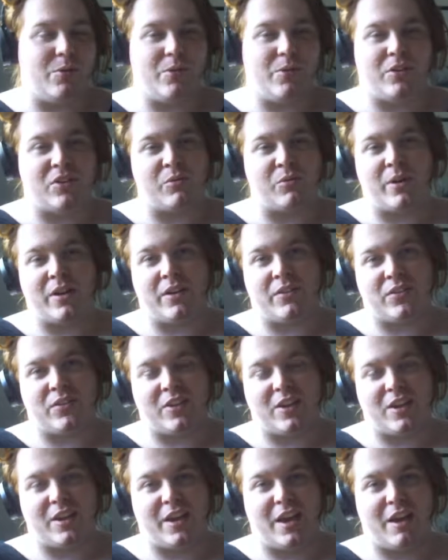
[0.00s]
a way of
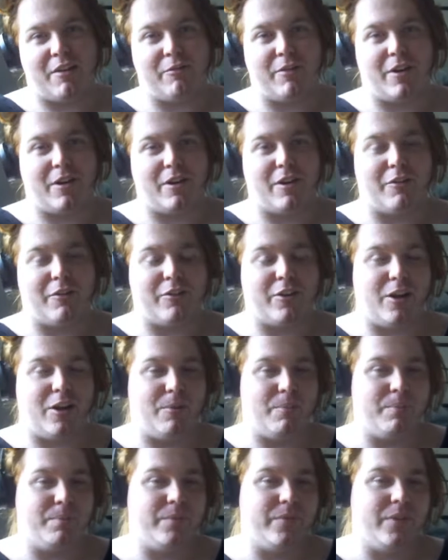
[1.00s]
seeing how far I've come.
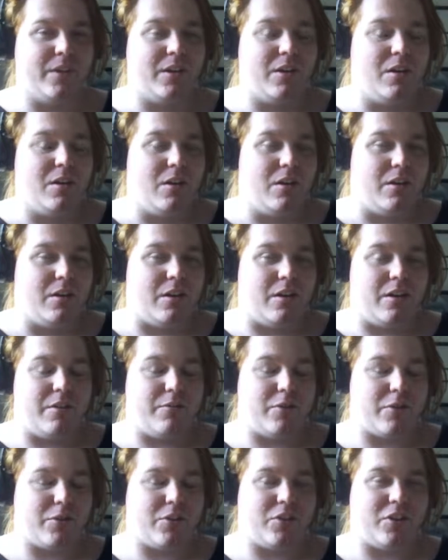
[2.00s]
I've
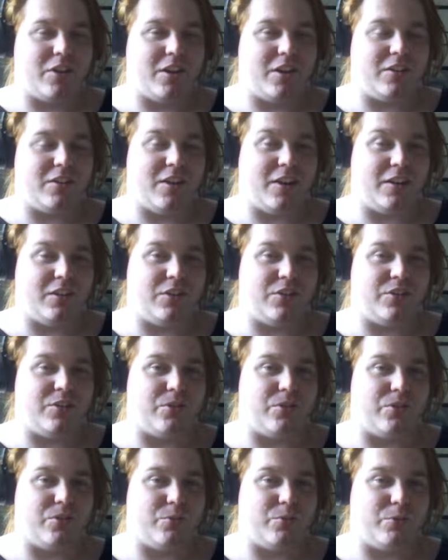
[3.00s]
honestly intended to
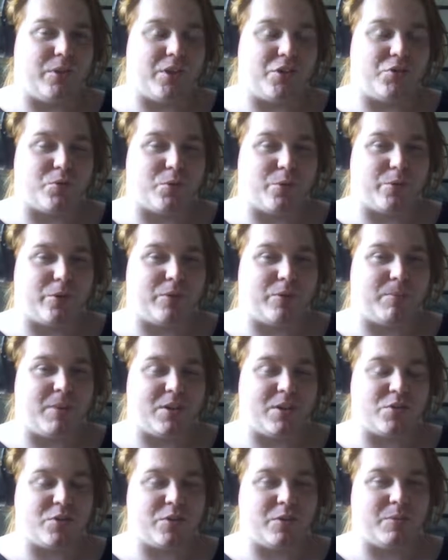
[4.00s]
redraw this
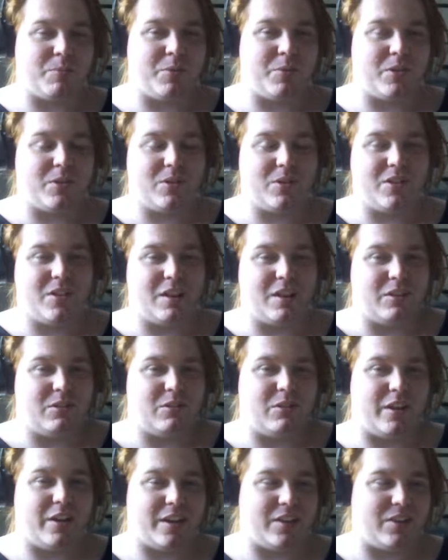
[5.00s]
picture, but then,
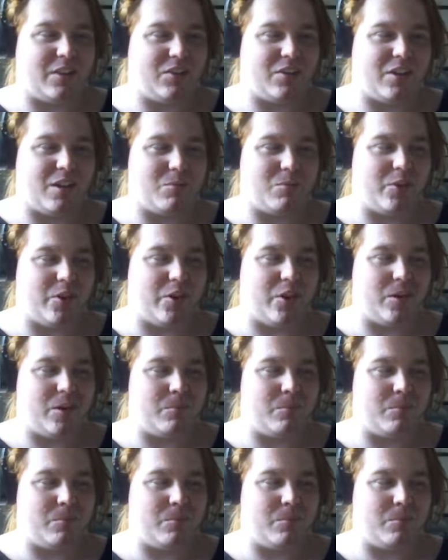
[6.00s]
like, at the same time,